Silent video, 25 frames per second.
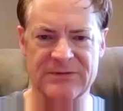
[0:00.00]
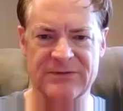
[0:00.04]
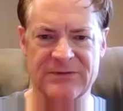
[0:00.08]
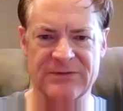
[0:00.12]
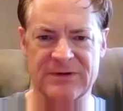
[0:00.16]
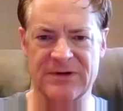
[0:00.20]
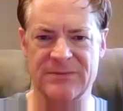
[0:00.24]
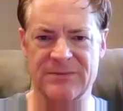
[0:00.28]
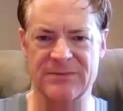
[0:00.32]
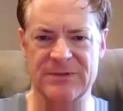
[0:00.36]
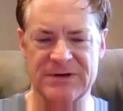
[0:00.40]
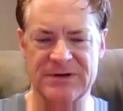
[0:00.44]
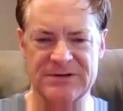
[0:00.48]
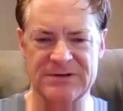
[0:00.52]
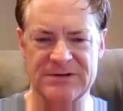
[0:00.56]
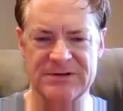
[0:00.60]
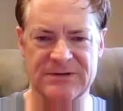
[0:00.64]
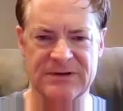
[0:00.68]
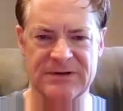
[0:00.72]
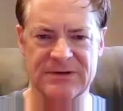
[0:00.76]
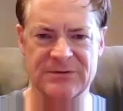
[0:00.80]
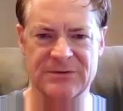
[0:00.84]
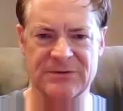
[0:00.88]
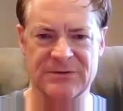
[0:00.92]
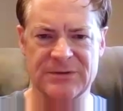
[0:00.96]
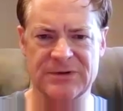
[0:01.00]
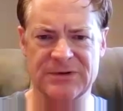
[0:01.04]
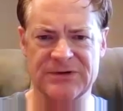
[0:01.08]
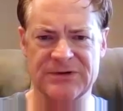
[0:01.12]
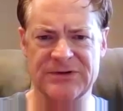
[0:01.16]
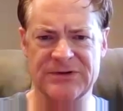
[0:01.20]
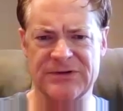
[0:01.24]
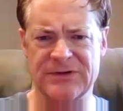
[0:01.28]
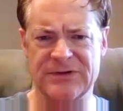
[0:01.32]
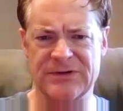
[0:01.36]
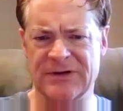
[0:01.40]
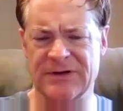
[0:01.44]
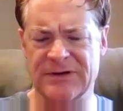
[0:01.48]
different communities around the
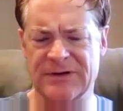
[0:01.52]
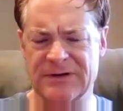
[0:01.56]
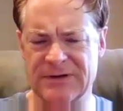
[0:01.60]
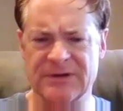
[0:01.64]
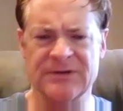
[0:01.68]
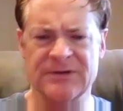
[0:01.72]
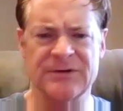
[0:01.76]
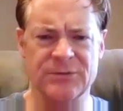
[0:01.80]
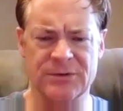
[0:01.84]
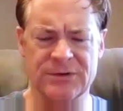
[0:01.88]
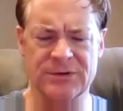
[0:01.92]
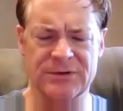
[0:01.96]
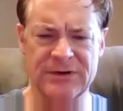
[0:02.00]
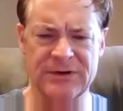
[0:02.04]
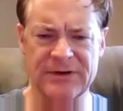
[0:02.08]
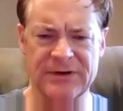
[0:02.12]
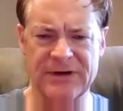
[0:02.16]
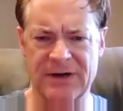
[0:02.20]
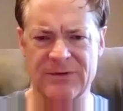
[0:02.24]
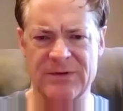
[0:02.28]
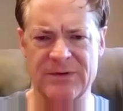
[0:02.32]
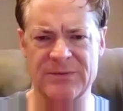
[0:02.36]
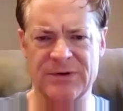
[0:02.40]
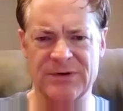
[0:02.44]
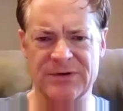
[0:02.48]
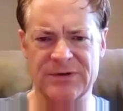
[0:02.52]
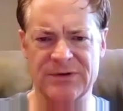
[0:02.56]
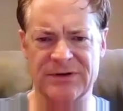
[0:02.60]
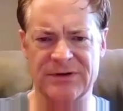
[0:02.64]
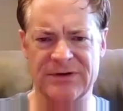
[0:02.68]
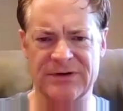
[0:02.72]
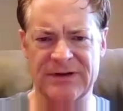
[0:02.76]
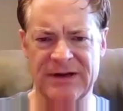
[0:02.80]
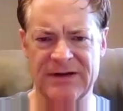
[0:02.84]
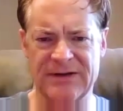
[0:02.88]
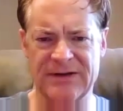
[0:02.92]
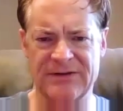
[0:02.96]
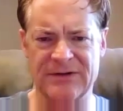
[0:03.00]
world, uh, the world on how we built our
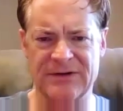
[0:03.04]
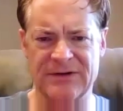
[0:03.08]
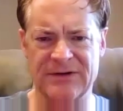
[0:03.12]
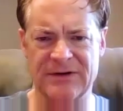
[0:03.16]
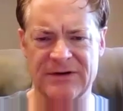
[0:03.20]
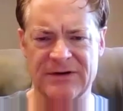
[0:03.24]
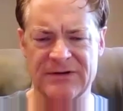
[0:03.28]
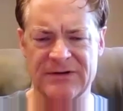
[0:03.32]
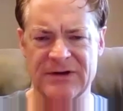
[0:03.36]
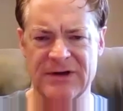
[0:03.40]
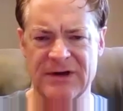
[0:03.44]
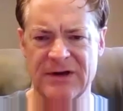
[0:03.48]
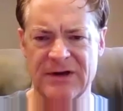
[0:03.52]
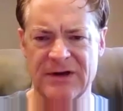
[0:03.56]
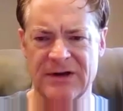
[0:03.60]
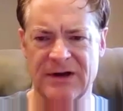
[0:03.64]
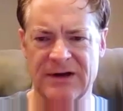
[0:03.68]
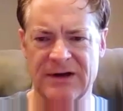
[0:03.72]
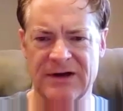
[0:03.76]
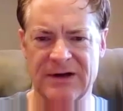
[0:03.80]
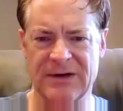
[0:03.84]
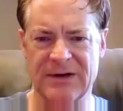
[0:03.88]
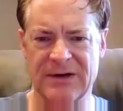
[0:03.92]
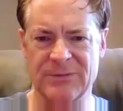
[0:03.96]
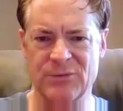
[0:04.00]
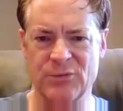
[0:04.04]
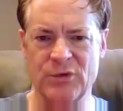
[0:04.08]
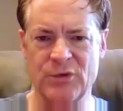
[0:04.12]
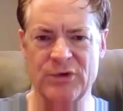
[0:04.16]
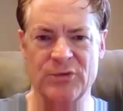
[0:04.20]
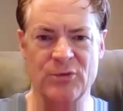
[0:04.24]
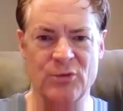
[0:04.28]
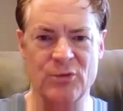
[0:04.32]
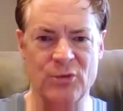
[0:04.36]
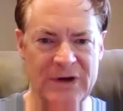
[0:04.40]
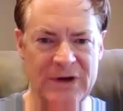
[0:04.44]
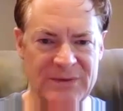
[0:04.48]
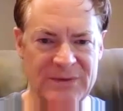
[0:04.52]
data centers um, with
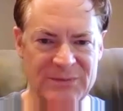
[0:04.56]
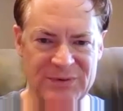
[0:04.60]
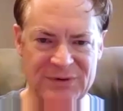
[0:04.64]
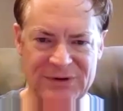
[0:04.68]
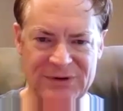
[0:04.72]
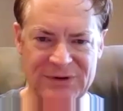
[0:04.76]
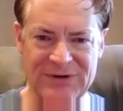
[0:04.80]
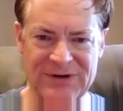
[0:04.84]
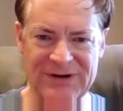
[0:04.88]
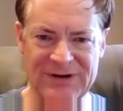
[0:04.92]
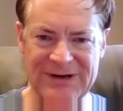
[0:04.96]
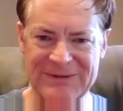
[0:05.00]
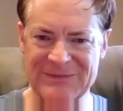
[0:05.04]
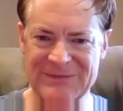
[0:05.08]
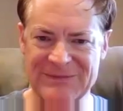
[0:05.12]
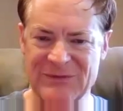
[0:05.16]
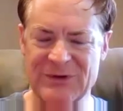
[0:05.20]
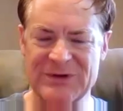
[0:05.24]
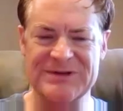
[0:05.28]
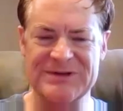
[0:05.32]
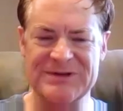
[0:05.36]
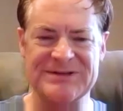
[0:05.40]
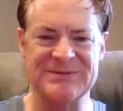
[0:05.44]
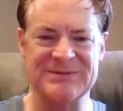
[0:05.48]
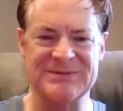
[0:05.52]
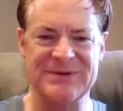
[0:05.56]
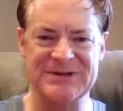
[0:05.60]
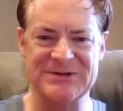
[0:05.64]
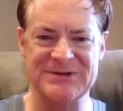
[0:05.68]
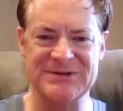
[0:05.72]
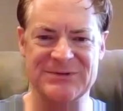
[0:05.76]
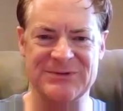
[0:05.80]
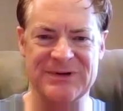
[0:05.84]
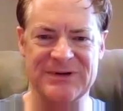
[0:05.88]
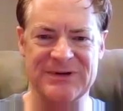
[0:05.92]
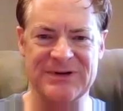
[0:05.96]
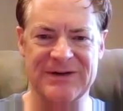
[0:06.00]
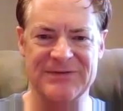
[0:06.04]
one program versus a bunch of
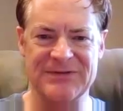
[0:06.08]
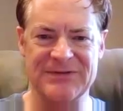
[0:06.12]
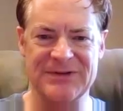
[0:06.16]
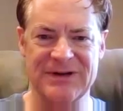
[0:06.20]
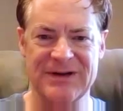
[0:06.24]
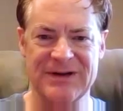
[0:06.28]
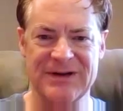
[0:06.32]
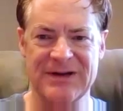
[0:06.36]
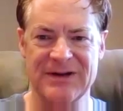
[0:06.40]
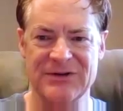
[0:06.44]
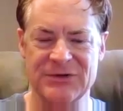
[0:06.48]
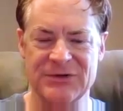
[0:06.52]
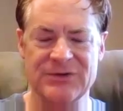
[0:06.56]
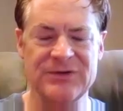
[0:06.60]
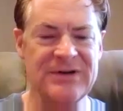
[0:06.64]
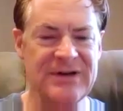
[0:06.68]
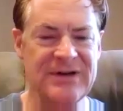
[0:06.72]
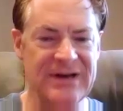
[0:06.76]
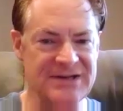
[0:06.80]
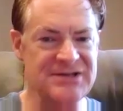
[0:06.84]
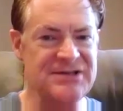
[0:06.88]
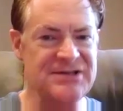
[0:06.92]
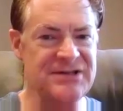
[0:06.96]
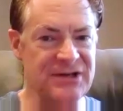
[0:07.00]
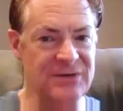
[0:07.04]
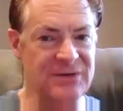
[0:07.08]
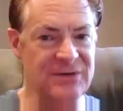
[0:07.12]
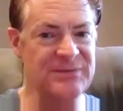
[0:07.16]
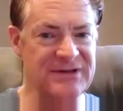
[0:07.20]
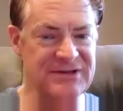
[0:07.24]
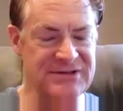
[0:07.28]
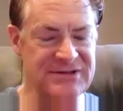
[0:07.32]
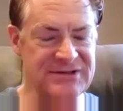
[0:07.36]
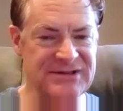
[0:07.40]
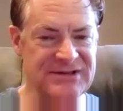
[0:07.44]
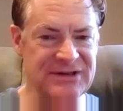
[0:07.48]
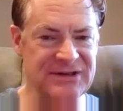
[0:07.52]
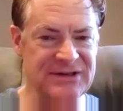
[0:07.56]
one-offs. So then it actually helped
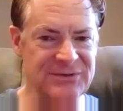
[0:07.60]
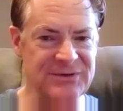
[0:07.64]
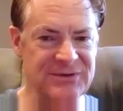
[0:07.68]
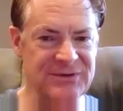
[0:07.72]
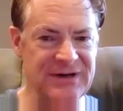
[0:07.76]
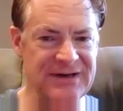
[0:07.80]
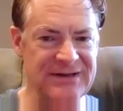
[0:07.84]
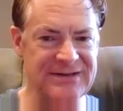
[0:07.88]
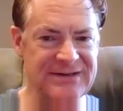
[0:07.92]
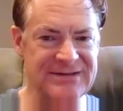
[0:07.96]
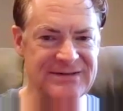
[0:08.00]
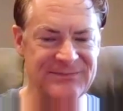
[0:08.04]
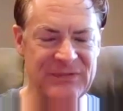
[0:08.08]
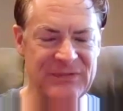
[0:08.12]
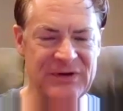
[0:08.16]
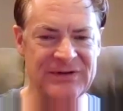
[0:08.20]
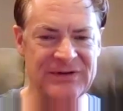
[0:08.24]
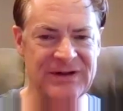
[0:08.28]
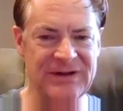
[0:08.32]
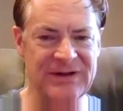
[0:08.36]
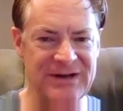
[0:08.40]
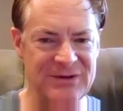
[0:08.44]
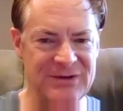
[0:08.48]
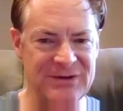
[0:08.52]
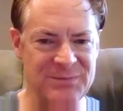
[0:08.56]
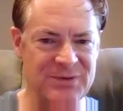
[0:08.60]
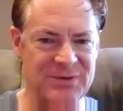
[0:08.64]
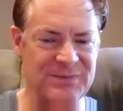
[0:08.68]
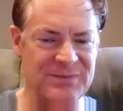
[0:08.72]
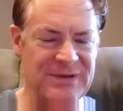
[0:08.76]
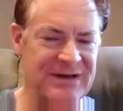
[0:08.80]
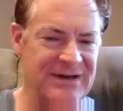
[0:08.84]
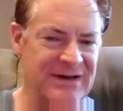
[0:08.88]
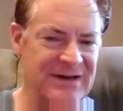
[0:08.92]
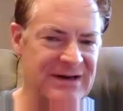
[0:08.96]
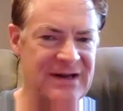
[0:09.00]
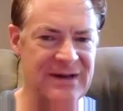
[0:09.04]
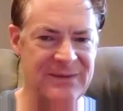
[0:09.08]
accelerate a lot of the
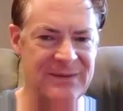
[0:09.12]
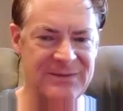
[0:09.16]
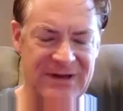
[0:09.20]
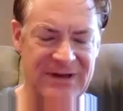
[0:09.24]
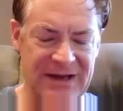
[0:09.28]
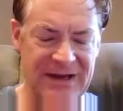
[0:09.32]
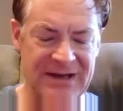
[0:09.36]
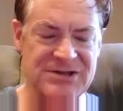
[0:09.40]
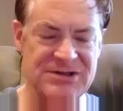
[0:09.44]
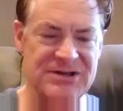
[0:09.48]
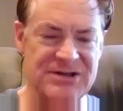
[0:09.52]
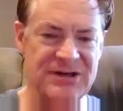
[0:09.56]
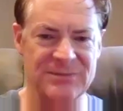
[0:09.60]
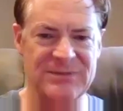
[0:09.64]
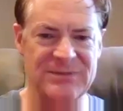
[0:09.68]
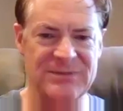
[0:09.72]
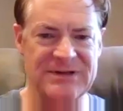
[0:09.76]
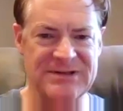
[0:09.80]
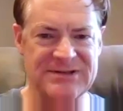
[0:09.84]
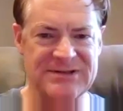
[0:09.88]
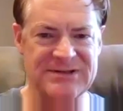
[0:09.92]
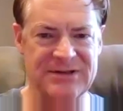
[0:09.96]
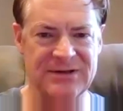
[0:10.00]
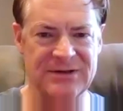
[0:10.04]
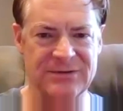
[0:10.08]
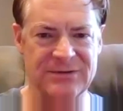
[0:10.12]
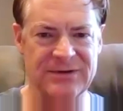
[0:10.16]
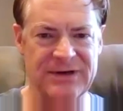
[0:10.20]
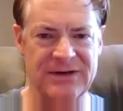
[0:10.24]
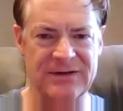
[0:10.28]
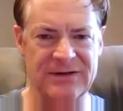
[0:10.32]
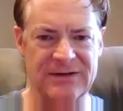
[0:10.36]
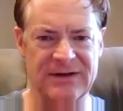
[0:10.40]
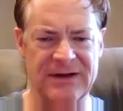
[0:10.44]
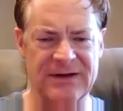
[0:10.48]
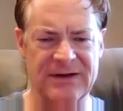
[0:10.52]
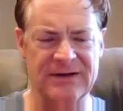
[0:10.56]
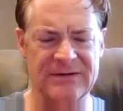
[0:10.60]
permitting. Actually helped accelerate a
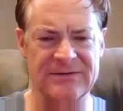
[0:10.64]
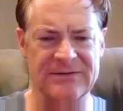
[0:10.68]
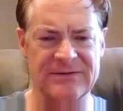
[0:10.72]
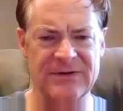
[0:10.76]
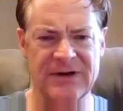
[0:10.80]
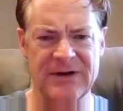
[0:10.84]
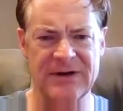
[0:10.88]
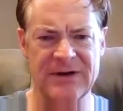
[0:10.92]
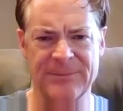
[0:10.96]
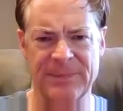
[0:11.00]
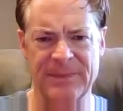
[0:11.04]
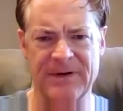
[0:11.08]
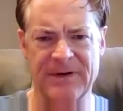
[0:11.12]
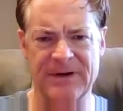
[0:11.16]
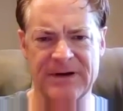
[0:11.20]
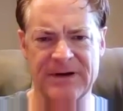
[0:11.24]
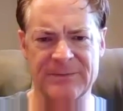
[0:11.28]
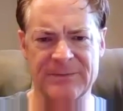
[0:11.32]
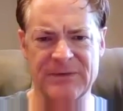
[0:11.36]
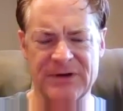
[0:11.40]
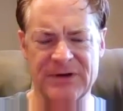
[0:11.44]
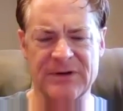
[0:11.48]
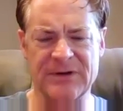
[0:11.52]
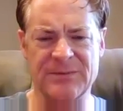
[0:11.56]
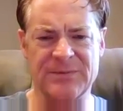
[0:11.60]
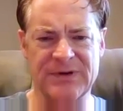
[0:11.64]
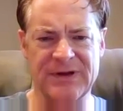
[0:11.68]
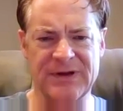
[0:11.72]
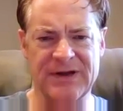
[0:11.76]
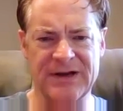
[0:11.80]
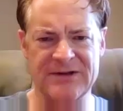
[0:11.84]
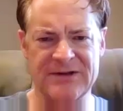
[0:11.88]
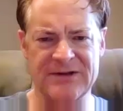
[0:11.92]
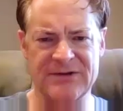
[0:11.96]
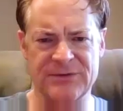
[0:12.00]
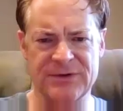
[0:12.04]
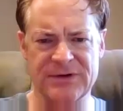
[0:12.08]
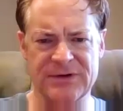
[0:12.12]
lot of um, the
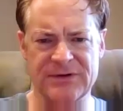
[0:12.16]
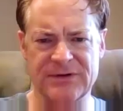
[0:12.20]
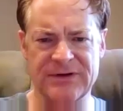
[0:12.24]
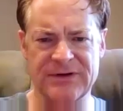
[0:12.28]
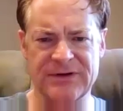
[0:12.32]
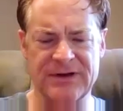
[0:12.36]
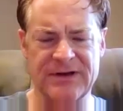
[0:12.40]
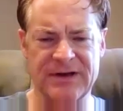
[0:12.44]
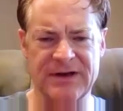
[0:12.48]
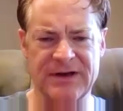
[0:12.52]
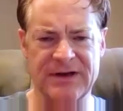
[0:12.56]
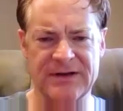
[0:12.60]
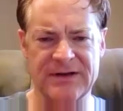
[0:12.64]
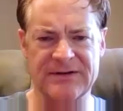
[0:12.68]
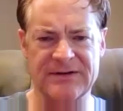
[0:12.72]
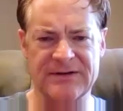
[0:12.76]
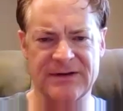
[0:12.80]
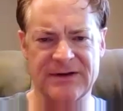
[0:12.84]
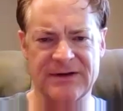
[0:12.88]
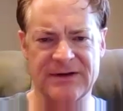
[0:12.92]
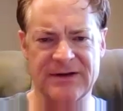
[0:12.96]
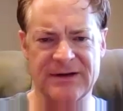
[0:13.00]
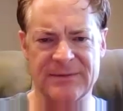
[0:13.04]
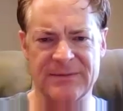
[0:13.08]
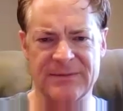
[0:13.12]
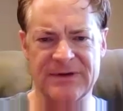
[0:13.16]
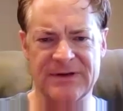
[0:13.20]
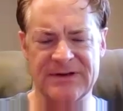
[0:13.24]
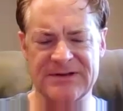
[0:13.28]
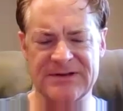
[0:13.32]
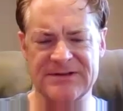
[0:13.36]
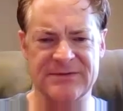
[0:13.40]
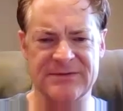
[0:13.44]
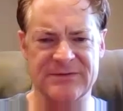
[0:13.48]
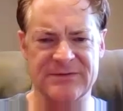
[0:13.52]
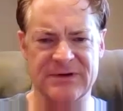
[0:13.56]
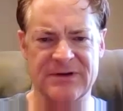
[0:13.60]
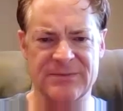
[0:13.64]
compliance that we were looking at um, in these
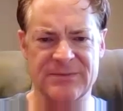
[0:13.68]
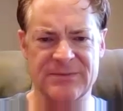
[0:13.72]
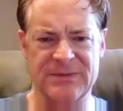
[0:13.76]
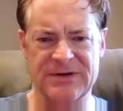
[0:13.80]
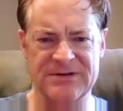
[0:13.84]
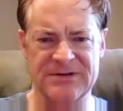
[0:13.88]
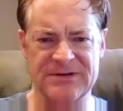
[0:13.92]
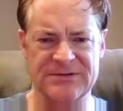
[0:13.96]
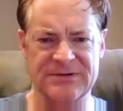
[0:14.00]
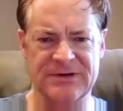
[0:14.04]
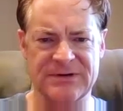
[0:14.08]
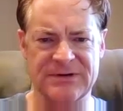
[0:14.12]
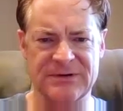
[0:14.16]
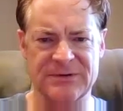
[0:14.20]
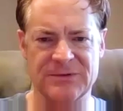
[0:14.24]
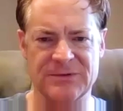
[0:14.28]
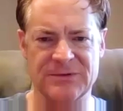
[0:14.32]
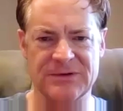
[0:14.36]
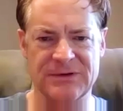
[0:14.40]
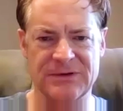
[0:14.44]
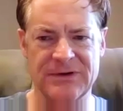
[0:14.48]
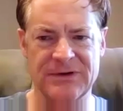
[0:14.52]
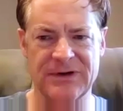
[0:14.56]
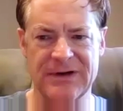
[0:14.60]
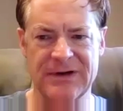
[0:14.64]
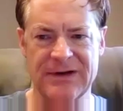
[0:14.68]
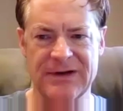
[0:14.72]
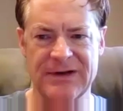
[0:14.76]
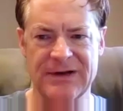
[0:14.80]
different communities around the world.